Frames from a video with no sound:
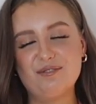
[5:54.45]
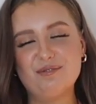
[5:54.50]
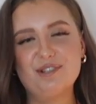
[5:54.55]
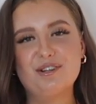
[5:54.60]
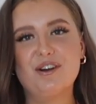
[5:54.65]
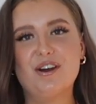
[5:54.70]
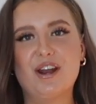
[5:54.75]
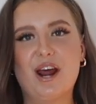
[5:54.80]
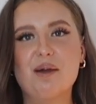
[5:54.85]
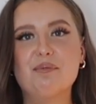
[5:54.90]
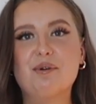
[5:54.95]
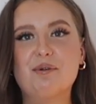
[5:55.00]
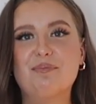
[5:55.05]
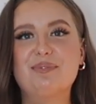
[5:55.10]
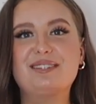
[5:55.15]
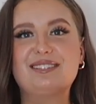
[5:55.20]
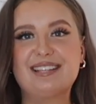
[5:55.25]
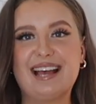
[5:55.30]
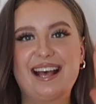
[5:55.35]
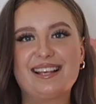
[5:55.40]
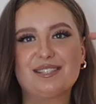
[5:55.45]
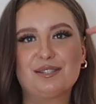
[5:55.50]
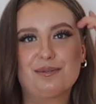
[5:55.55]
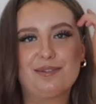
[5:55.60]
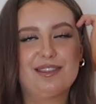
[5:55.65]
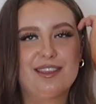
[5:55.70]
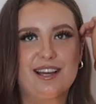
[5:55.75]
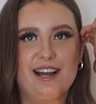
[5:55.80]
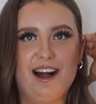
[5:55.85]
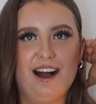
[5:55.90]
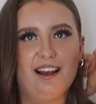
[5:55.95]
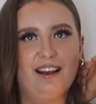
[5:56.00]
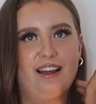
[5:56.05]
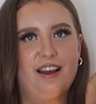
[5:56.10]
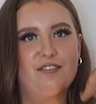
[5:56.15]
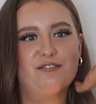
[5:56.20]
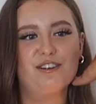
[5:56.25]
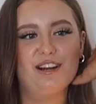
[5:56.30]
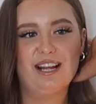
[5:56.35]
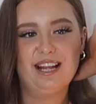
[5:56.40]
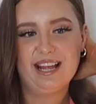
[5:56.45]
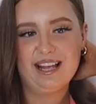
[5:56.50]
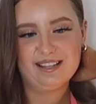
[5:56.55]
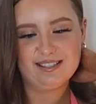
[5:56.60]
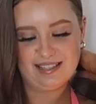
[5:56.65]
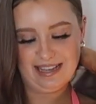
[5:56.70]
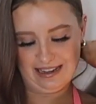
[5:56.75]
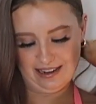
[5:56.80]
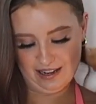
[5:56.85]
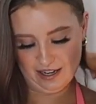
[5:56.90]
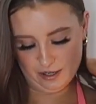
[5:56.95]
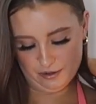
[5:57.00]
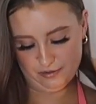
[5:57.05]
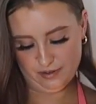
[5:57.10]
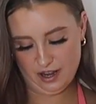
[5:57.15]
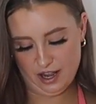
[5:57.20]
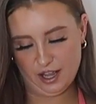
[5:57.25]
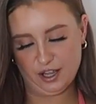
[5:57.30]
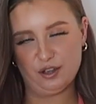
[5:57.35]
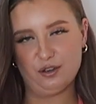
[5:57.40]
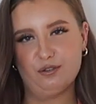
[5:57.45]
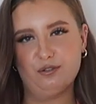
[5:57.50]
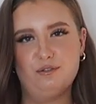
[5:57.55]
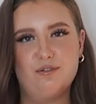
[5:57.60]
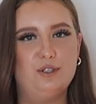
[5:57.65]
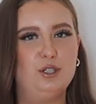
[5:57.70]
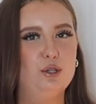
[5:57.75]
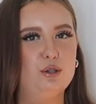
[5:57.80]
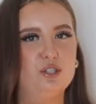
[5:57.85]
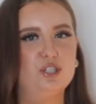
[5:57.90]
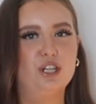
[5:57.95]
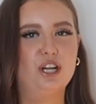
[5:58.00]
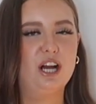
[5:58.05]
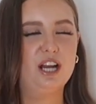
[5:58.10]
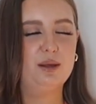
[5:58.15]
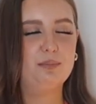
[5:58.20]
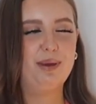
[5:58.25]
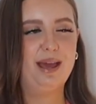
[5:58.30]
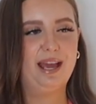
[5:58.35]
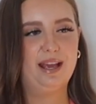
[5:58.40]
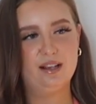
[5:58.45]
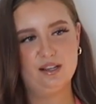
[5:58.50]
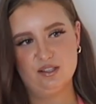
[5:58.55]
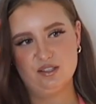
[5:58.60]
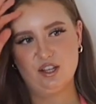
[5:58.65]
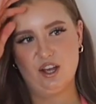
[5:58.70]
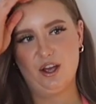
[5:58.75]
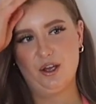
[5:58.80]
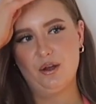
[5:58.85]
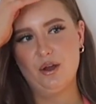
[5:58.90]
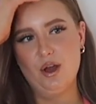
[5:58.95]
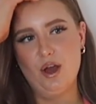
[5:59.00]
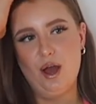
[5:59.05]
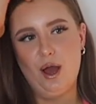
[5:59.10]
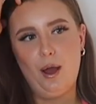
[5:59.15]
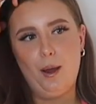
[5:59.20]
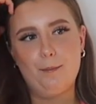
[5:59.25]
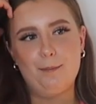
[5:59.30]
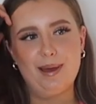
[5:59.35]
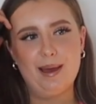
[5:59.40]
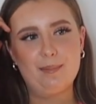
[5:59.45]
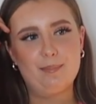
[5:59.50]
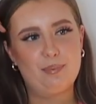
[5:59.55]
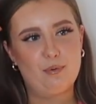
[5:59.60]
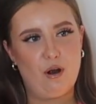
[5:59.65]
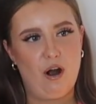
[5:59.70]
Oh my god, I'm obsessed with the colour. It really is that kind of like fuchsia kind of pink, so a bit